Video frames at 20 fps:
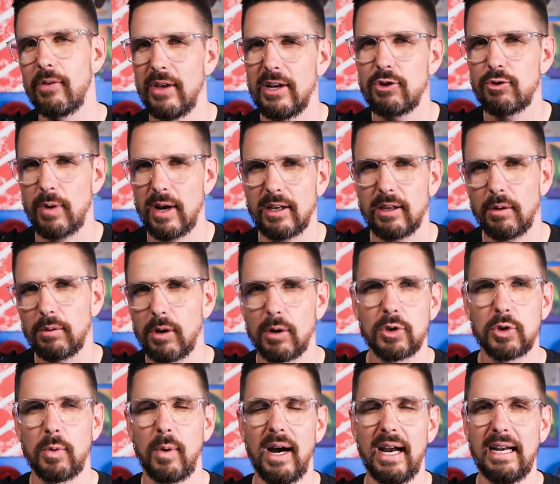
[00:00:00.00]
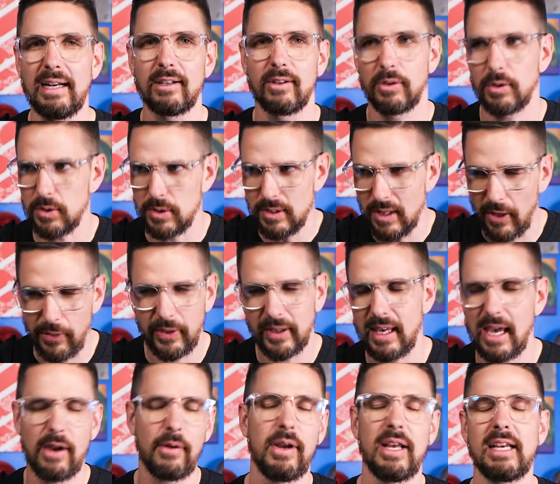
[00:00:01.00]
then Draco goes quiet. There's nothing
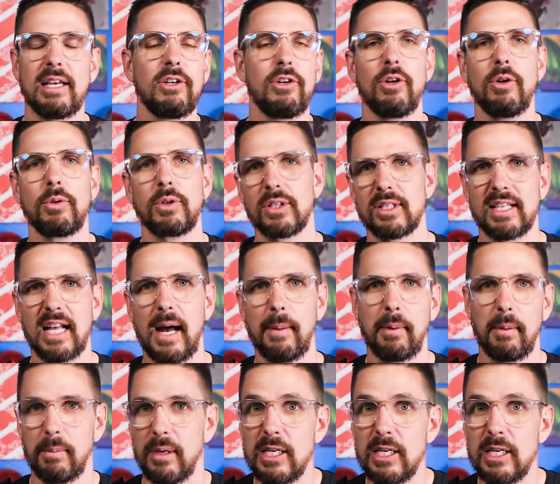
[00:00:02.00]
Harry can do to stop him.